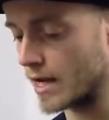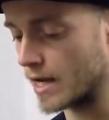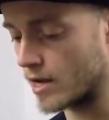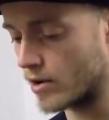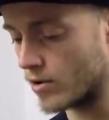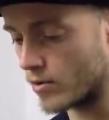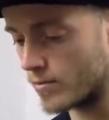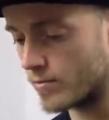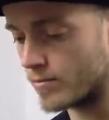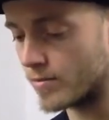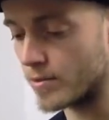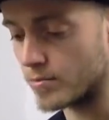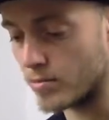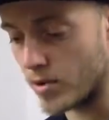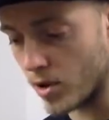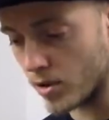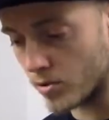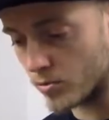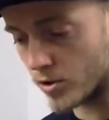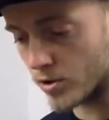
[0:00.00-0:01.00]
hear the
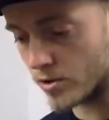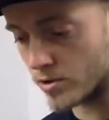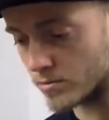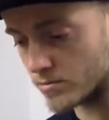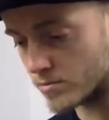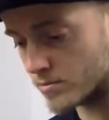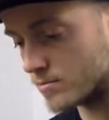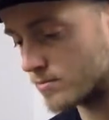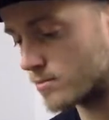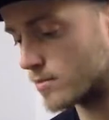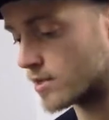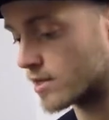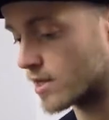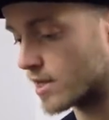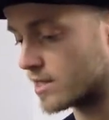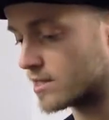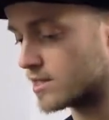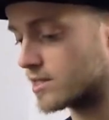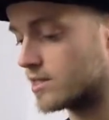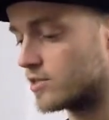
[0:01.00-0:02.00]
polyrhythm
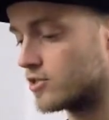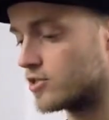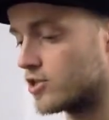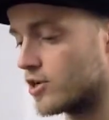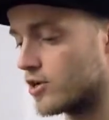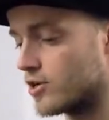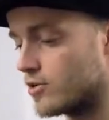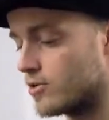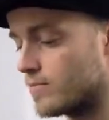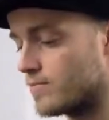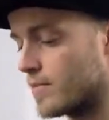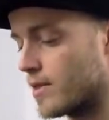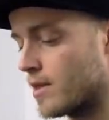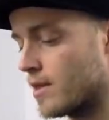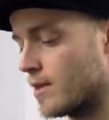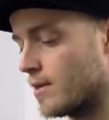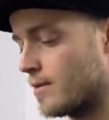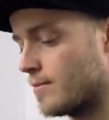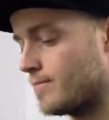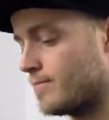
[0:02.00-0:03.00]
against each other.
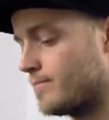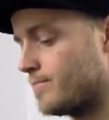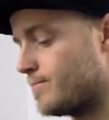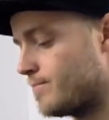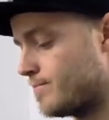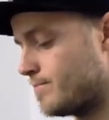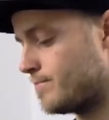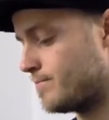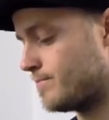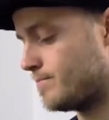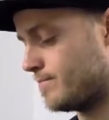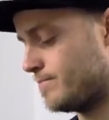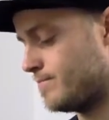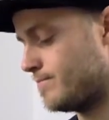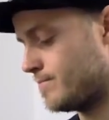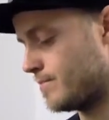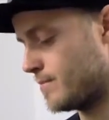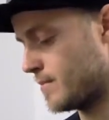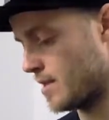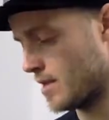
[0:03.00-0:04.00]
It's
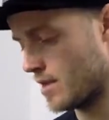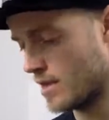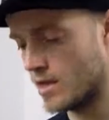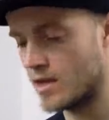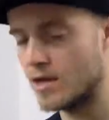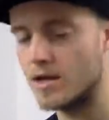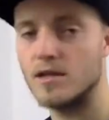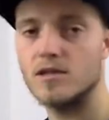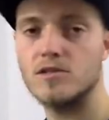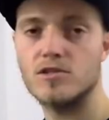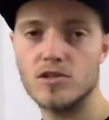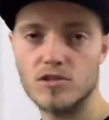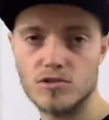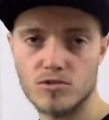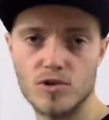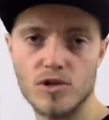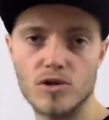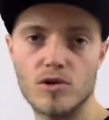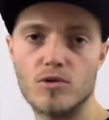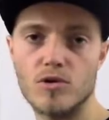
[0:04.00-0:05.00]
a
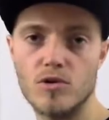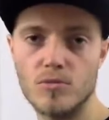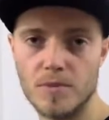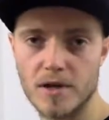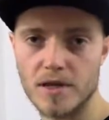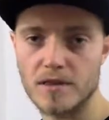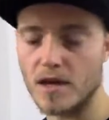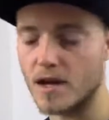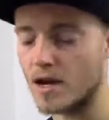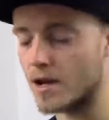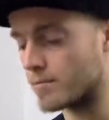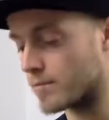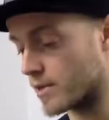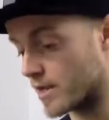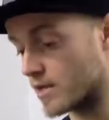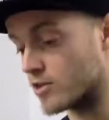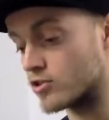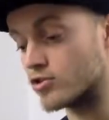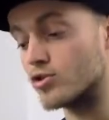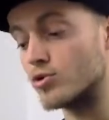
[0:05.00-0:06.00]
3-note grouping, then I play
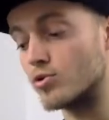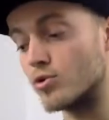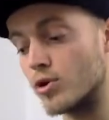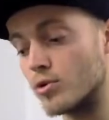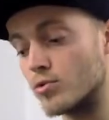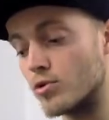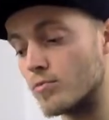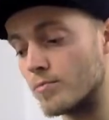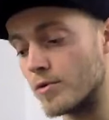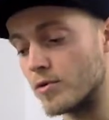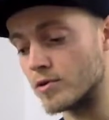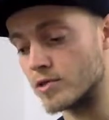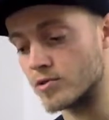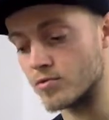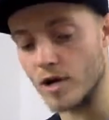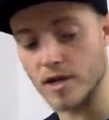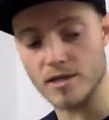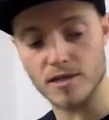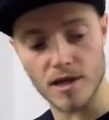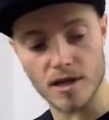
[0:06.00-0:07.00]
the 2-note grouping with
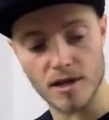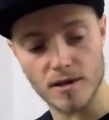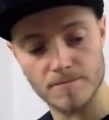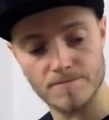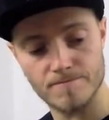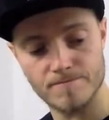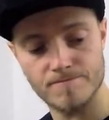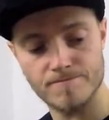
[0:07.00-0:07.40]
right hand.